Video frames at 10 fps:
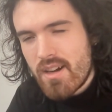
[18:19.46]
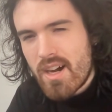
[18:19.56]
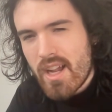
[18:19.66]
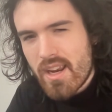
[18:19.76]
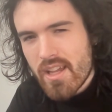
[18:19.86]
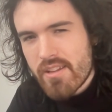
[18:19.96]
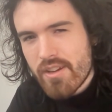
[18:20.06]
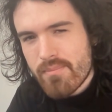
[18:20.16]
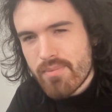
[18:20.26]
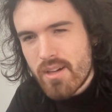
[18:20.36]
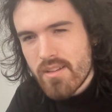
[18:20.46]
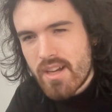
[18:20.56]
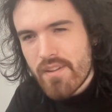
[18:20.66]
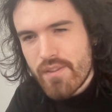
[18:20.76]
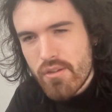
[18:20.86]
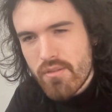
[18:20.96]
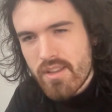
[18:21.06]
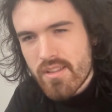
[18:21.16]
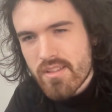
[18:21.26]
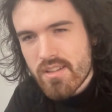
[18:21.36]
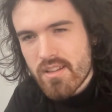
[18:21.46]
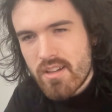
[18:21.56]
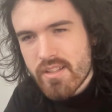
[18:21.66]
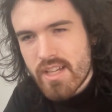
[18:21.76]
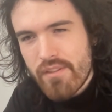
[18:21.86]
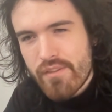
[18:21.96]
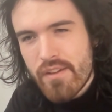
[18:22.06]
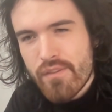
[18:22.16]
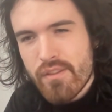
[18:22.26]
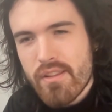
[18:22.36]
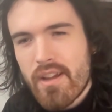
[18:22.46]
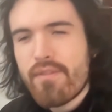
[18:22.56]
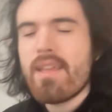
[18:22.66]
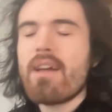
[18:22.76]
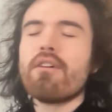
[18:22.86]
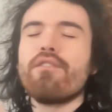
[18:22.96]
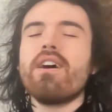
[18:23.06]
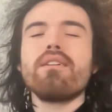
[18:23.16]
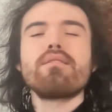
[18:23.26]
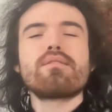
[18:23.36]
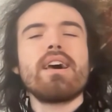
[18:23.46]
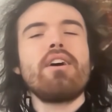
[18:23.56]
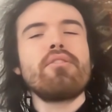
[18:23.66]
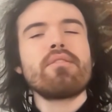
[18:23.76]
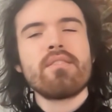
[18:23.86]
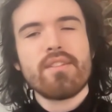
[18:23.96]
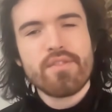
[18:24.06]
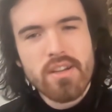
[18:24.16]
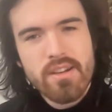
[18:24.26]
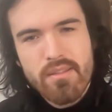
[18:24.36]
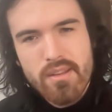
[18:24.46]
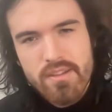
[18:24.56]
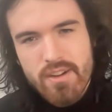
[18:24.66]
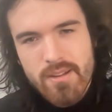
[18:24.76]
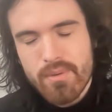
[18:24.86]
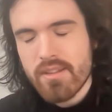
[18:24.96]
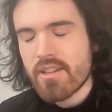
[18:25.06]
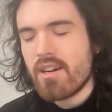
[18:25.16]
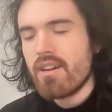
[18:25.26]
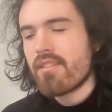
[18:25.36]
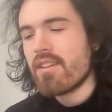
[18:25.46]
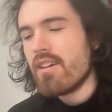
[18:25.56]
I like RunPod. I've used it a lot. I've sacrificed thousands of dollars to the RunPod gods.